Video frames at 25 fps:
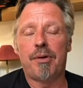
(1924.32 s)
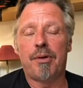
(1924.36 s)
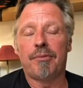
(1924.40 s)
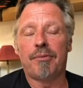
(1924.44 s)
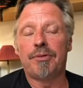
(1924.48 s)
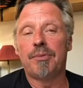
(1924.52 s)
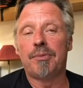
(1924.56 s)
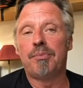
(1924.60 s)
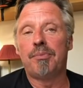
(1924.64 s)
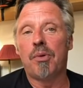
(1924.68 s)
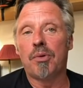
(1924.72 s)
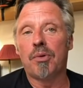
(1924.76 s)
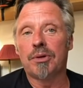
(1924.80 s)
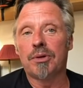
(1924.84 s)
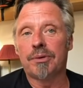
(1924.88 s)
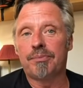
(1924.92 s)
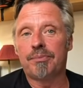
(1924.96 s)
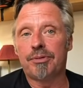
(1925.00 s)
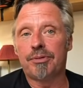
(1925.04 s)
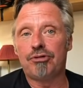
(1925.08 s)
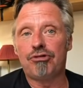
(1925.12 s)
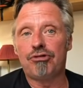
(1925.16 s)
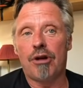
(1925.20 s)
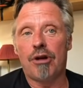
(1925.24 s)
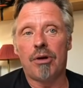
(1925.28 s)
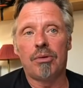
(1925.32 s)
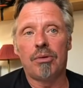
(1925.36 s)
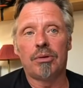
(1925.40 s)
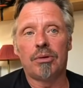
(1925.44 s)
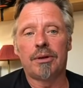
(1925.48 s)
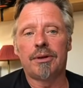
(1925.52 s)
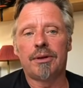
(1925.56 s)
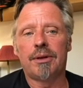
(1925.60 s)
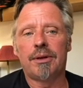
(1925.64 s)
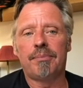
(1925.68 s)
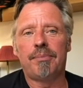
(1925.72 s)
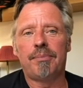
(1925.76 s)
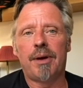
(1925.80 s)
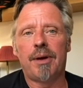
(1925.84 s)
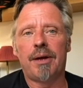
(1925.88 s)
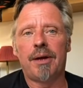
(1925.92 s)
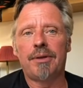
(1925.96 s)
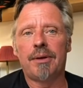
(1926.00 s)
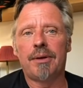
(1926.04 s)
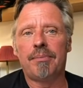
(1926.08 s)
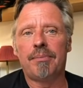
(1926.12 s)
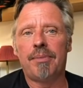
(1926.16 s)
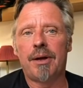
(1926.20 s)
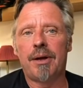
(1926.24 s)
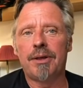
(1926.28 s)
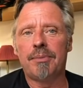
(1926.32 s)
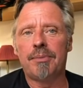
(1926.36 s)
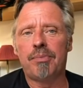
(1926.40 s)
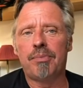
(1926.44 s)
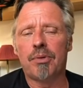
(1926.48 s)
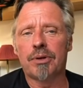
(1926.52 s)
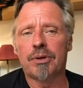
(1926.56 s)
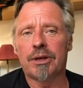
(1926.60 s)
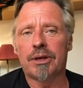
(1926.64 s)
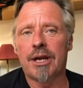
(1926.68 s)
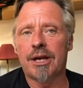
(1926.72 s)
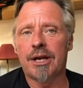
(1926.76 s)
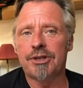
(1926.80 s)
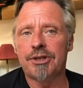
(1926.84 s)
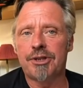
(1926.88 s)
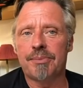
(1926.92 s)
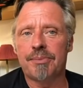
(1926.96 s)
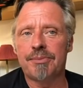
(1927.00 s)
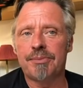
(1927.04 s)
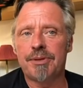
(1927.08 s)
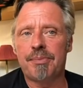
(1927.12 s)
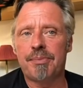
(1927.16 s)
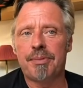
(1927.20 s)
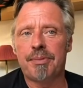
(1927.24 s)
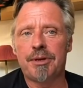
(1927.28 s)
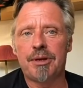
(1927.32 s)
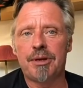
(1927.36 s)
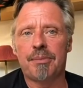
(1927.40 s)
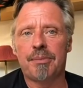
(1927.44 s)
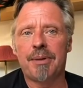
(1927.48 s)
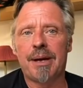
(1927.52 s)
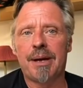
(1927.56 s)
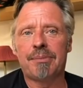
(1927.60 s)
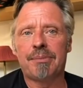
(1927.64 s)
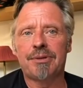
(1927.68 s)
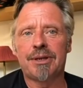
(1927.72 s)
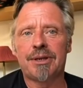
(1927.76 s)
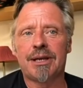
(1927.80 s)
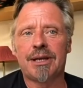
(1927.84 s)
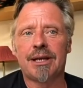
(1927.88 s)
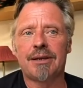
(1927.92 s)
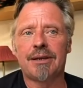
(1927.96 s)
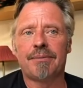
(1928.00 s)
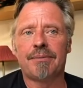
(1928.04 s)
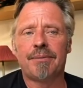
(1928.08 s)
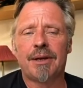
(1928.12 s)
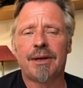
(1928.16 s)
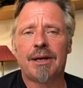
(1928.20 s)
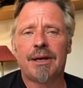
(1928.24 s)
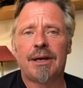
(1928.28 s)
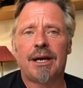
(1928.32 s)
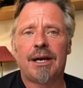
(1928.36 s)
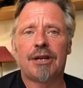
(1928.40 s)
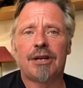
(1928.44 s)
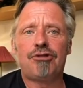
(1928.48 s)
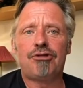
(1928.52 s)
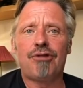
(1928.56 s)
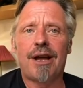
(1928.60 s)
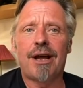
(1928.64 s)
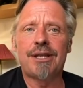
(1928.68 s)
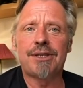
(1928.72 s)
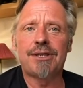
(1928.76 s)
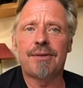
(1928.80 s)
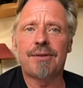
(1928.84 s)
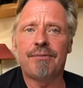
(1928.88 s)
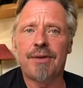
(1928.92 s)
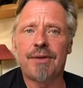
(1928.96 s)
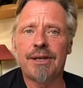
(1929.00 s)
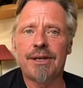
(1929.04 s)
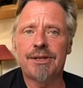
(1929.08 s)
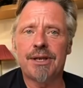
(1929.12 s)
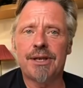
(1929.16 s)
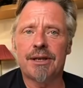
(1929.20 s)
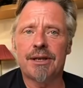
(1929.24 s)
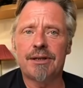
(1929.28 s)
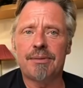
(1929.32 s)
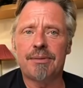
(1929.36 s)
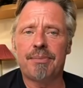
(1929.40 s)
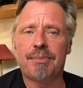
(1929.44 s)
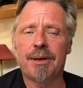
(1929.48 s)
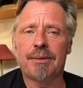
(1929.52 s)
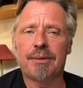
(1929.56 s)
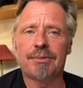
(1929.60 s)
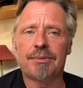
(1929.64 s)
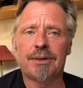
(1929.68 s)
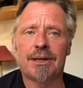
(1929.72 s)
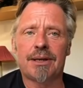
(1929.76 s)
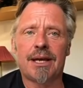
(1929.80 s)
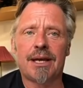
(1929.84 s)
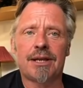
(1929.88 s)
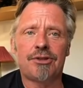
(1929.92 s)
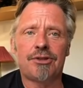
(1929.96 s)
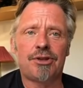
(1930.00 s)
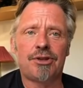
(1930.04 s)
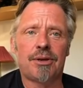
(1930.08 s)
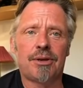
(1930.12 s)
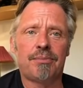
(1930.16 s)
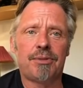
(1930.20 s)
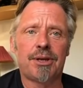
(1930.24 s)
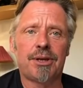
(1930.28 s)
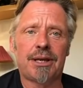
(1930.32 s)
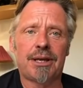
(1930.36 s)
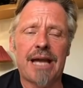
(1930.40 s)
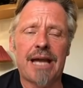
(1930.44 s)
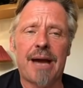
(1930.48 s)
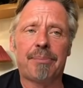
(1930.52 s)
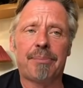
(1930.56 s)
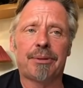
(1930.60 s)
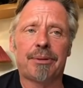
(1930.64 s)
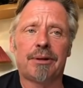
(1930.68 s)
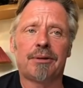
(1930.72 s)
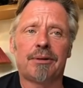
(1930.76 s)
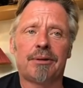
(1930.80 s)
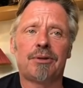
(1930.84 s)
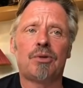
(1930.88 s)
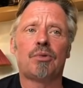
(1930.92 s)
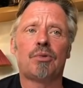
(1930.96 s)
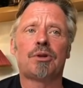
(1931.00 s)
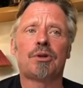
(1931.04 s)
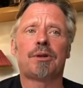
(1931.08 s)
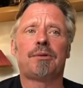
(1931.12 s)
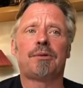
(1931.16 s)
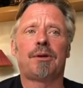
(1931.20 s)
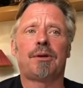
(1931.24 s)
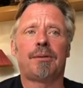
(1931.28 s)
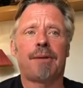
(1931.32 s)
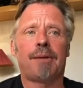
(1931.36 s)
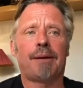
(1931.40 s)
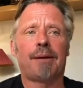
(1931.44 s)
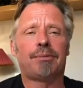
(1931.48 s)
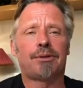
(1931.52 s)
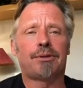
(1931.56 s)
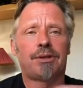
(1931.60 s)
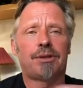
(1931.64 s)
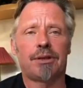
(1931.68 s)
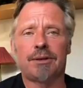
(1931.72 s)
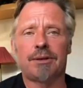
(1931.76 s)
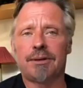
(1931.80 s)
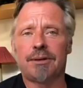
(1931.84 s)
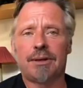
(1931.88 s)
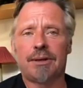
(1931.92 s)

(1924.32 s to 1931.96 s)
the border patrol and the border customs, to be able to get a transit visa to be able to get to the capital in order to be able to.